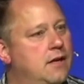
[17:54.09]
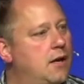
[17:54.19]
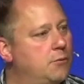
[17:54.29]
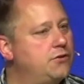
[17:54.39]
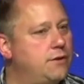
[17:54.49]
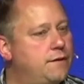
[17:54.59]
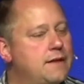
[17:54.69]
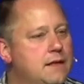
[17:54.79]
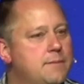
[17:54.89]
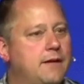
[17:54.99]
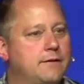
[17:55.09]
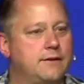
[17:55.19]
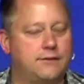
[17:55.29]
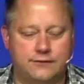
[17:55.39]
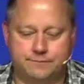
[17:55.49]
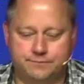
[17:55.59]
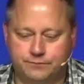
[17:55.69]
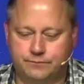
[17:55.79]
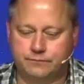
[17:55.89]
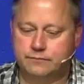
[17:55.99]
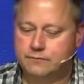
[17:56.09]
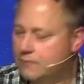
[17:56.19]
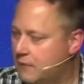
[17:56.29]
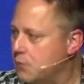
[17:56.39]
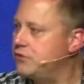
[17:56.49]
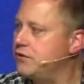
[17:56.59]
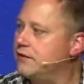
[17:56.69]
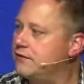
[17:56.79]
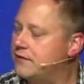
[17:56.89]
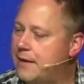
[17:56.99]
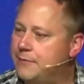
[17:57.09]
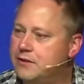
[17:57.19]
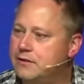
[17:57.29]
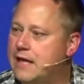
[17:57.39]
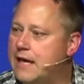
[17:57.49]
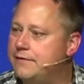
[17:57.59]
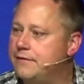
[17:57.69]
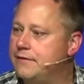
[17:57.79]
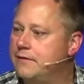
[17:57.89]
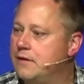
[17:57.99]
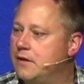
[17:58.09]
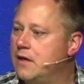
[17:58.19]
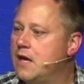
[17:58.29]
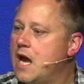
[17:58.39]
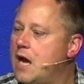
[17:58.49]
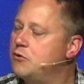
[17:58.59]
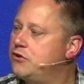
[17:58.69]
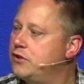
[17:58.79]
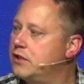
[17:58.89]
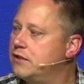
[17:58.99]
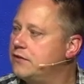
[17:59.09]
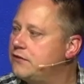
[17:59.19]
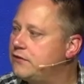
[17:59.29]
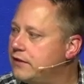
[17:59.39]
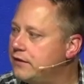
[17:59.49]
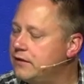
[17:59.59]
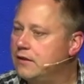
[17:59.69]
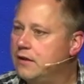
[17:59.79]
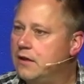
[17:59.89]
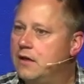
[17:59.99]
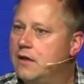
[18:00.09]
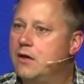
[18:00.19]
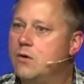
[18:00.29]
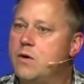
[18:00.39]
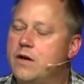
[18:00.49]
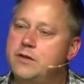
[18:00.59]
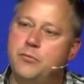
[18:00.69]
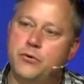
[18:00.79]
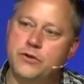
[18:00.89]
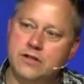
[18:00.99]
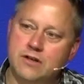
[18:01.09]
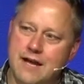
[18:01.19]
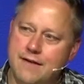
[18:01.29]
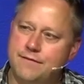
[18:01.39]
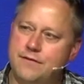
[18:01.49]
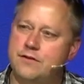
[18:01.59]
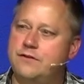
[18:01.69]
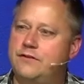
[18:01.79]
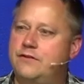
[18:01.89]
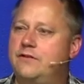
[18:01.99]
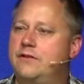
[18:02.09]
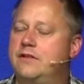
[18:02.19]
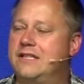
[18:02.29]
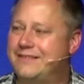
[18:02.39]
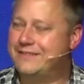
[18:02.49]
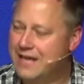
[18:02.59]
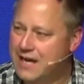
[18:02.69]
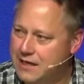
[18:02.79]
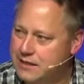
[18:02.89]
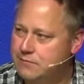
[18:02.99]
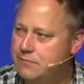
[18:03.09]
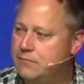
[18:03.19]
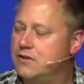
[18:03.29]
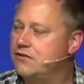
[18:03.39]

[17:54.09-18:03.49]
I want you to think about this. I want you to examine your life. I want you to consider where you're putting your efforts, your time, your